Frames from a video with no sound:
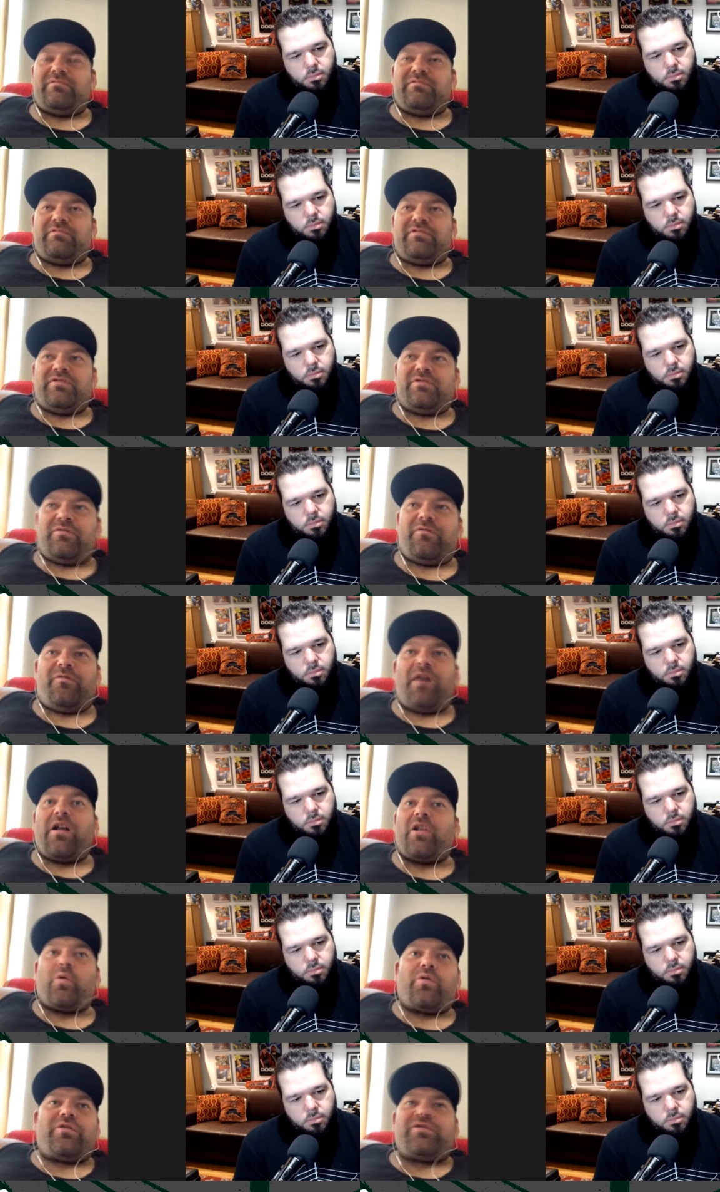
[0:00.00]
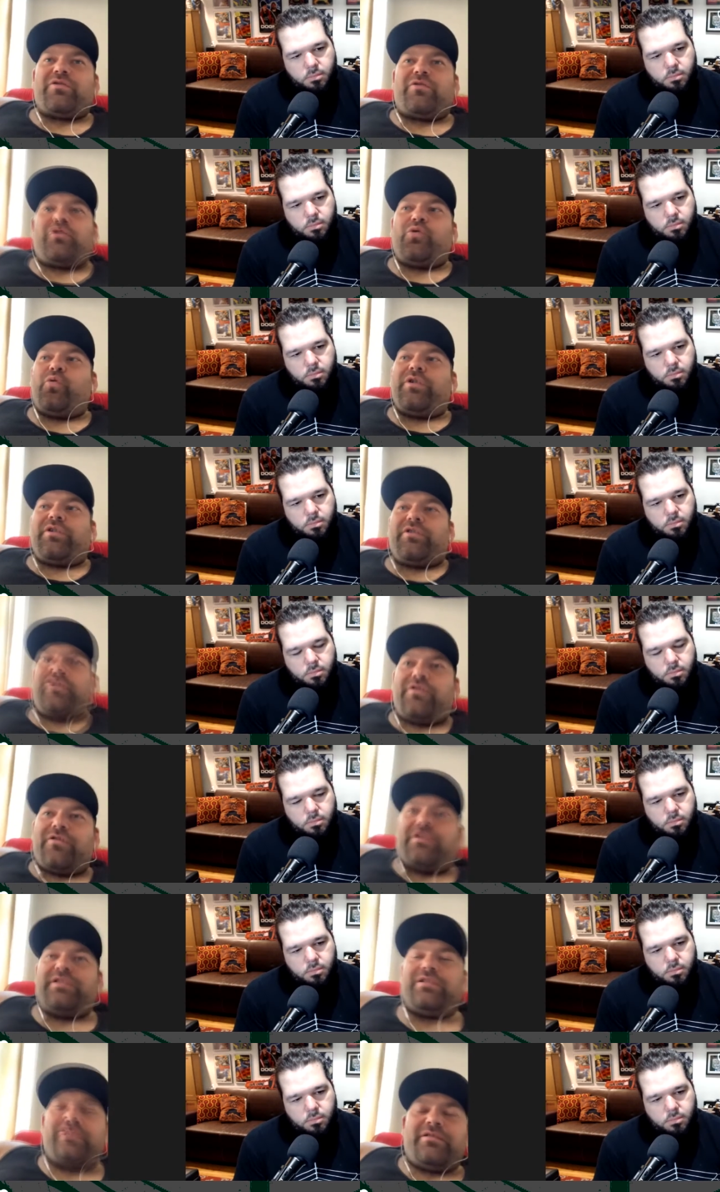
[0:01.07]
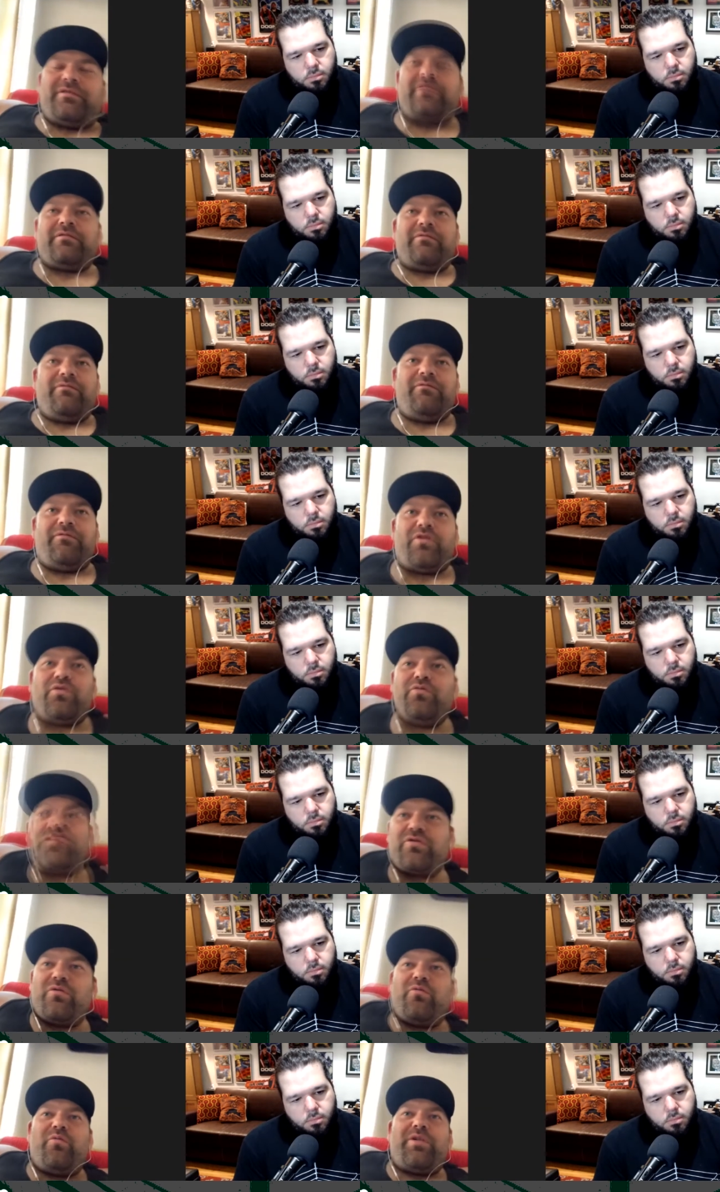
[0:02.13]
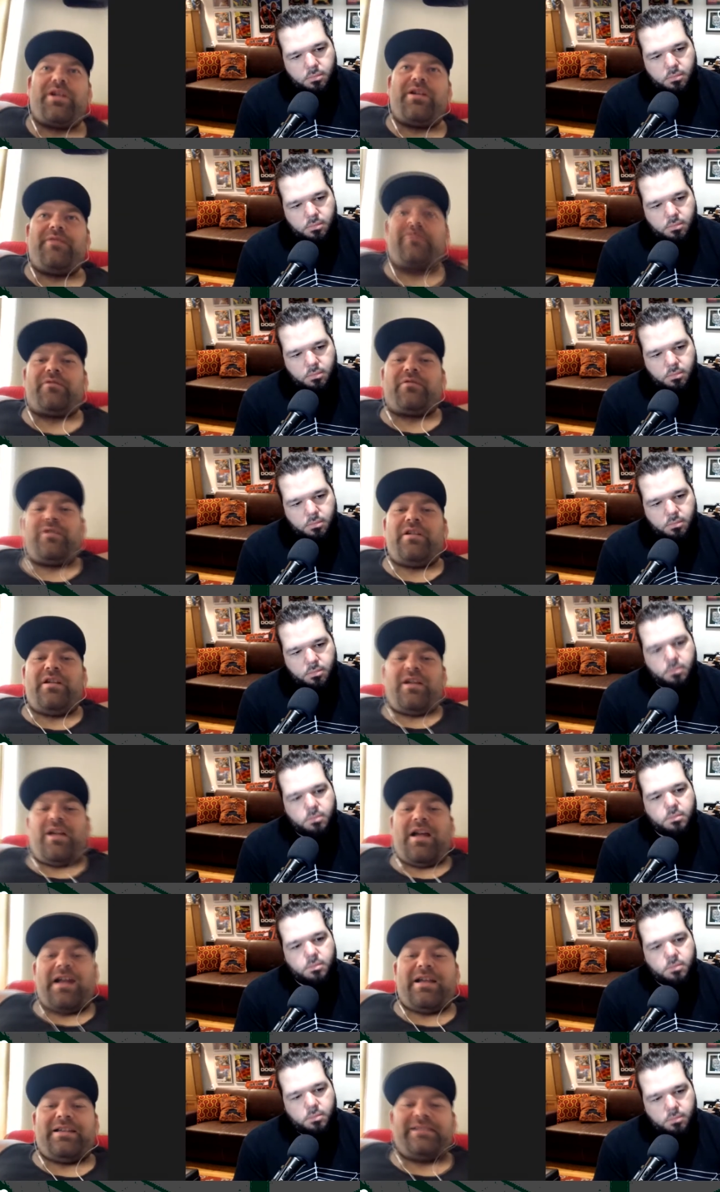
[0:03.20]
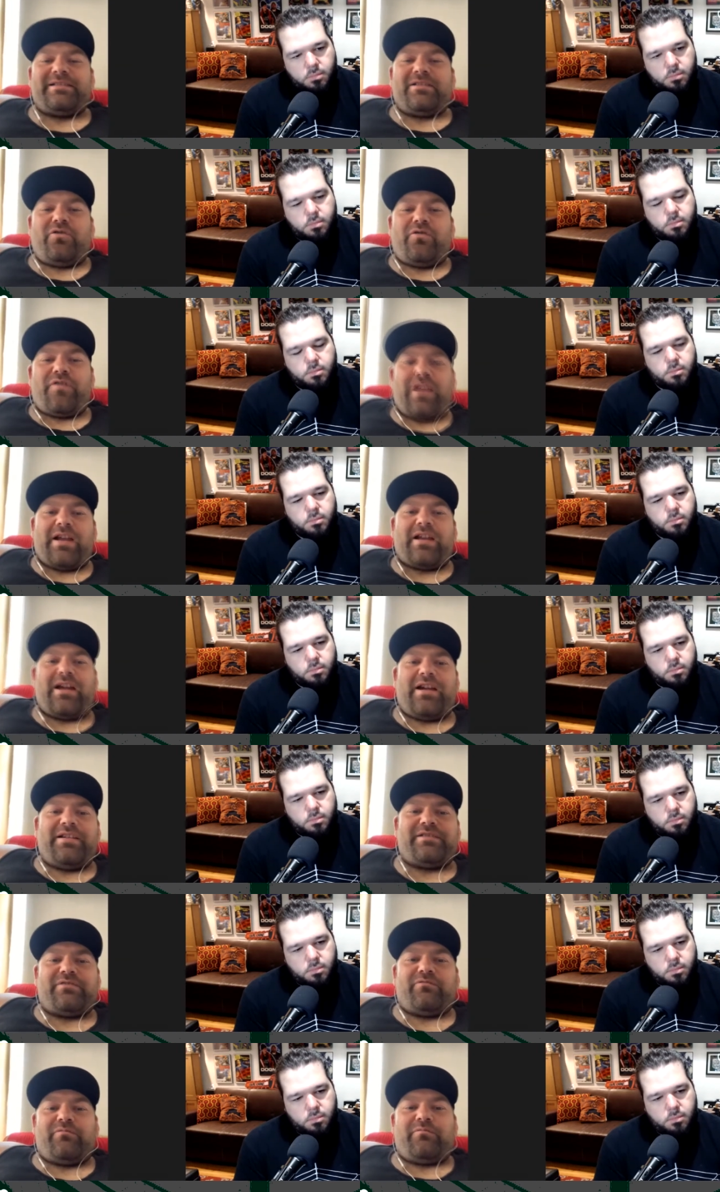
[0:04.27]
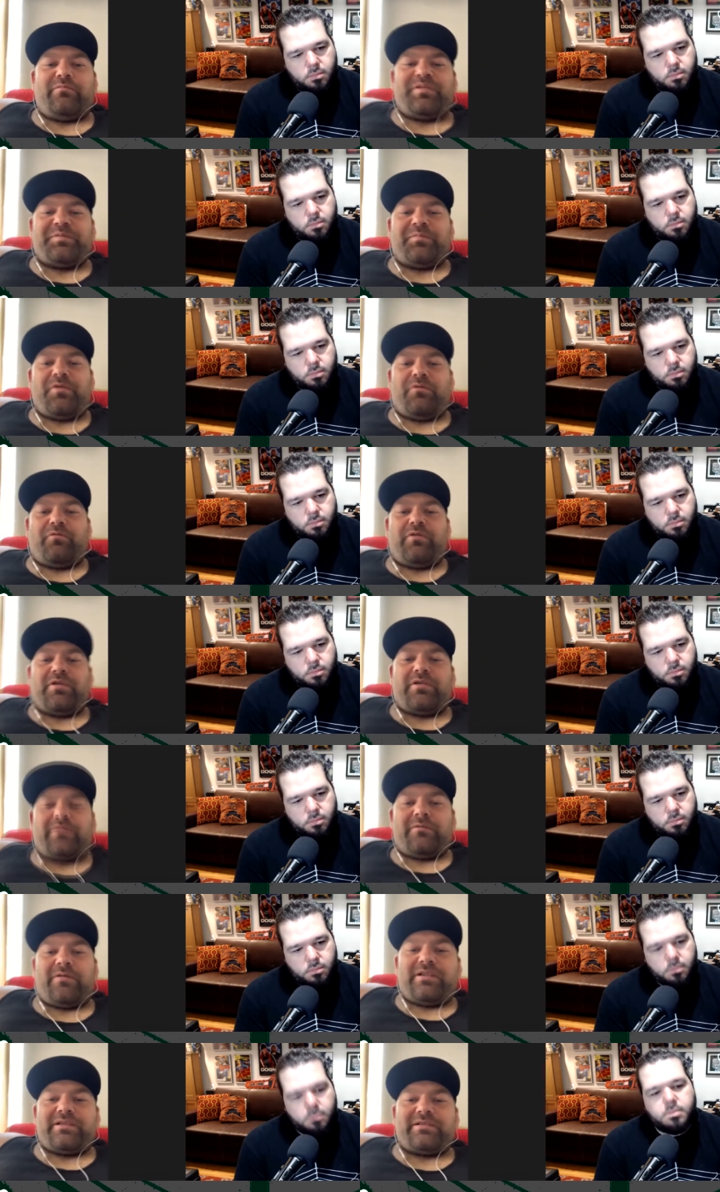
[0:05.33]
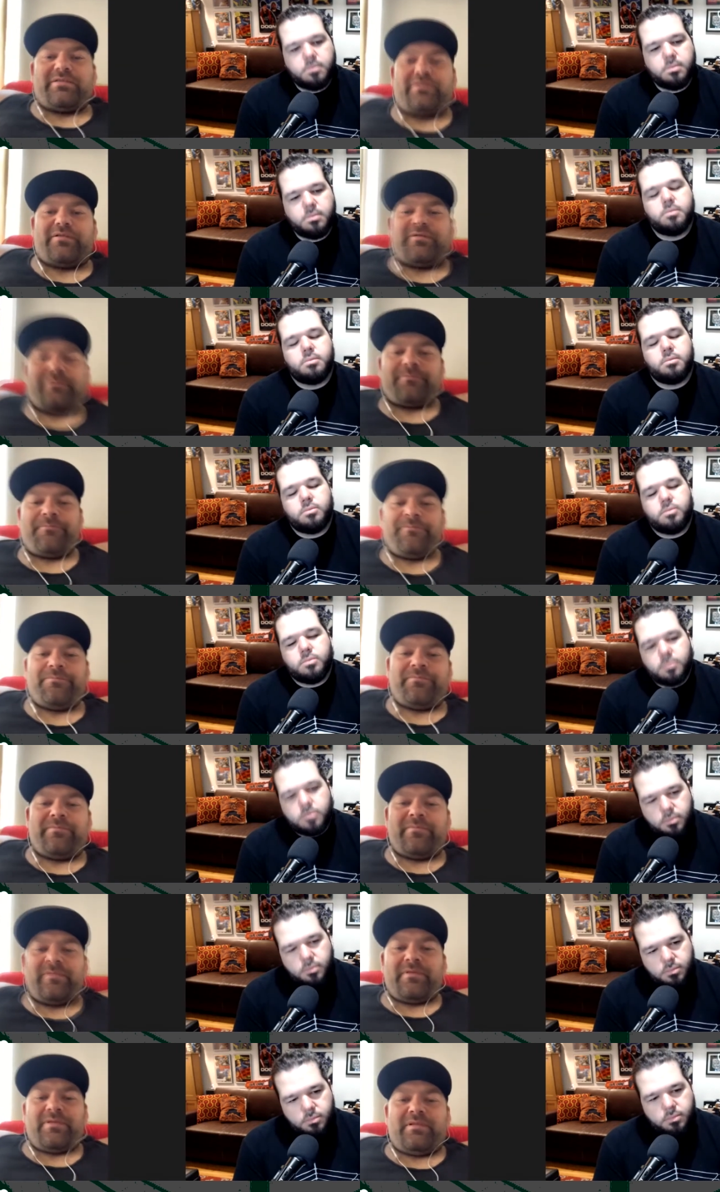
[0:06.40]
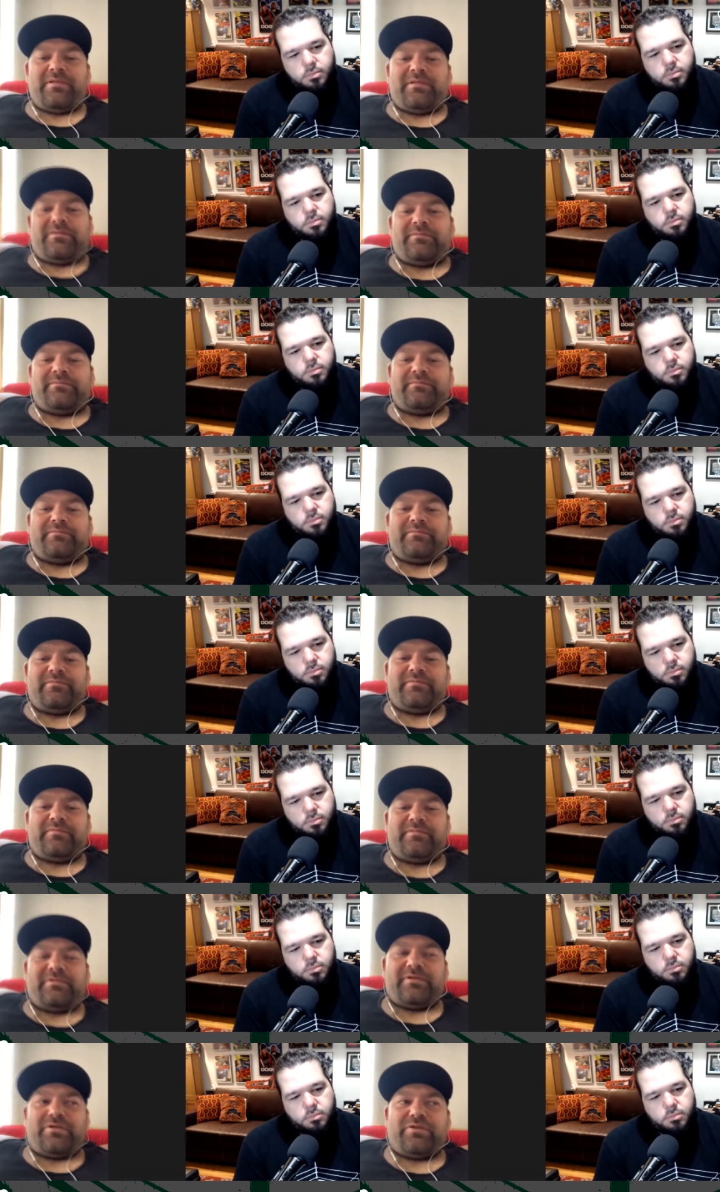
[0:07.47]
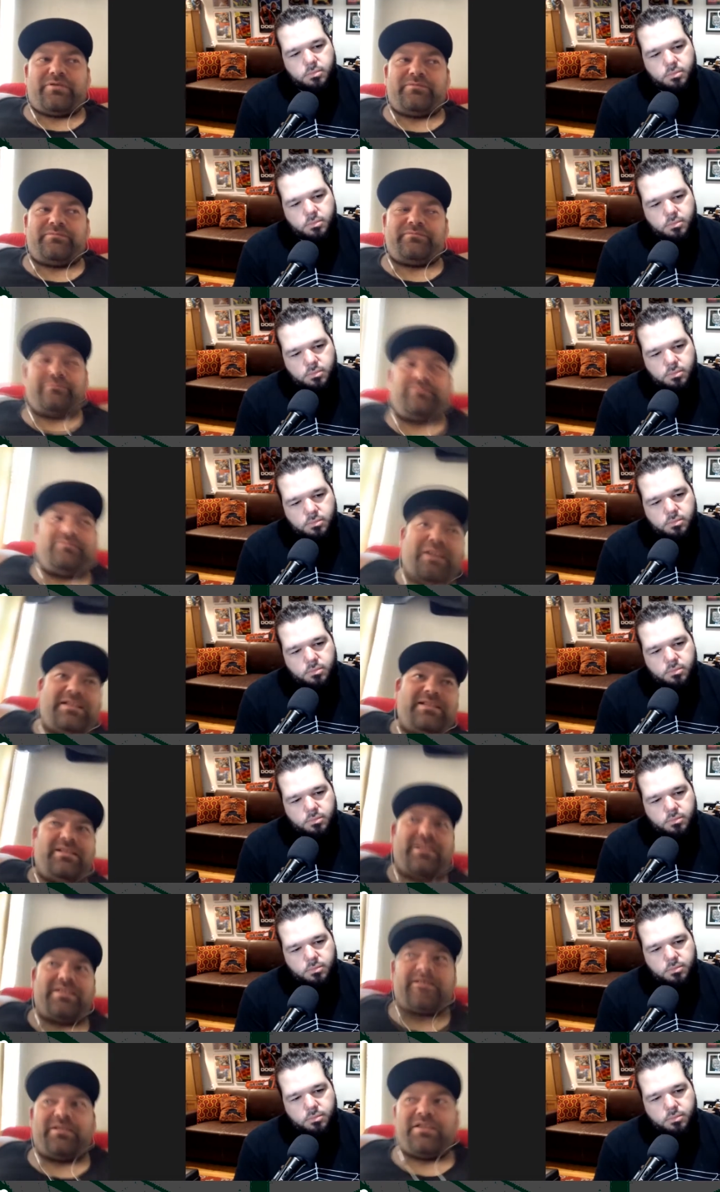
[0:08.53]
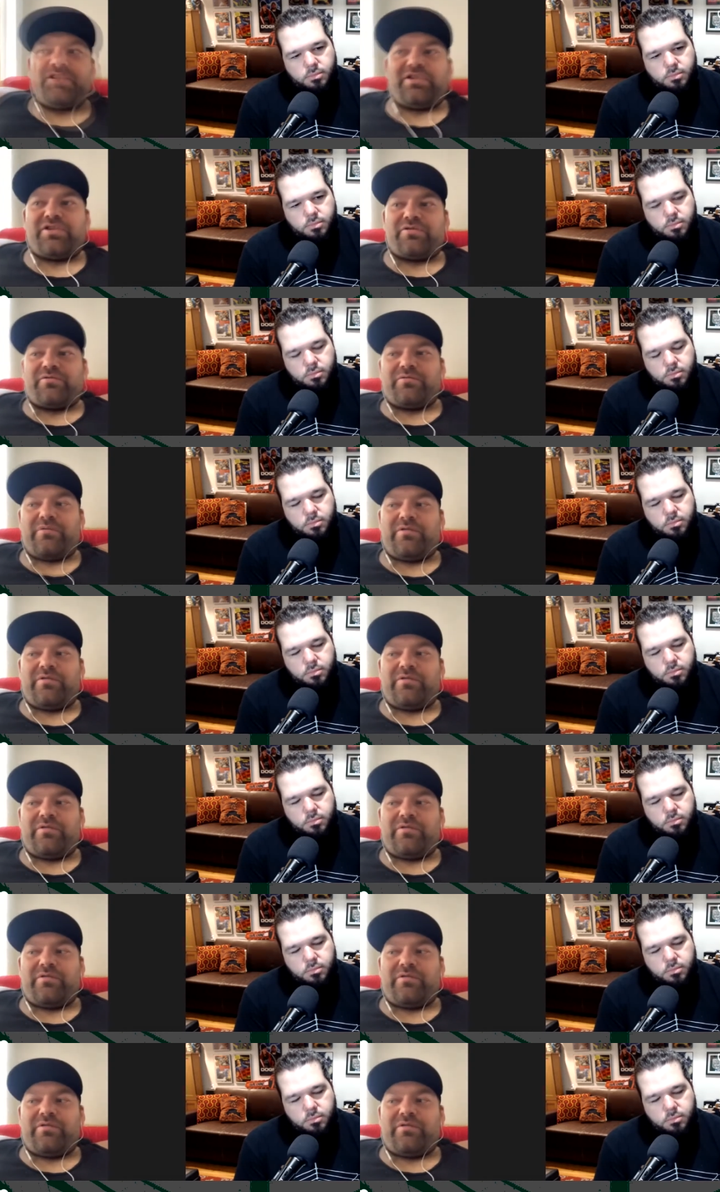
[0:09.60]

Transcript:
Speaker 1: you know followers on twitter and views on whatever as oh that guy is a, must be a really good wrestler mm. so i think that's the issue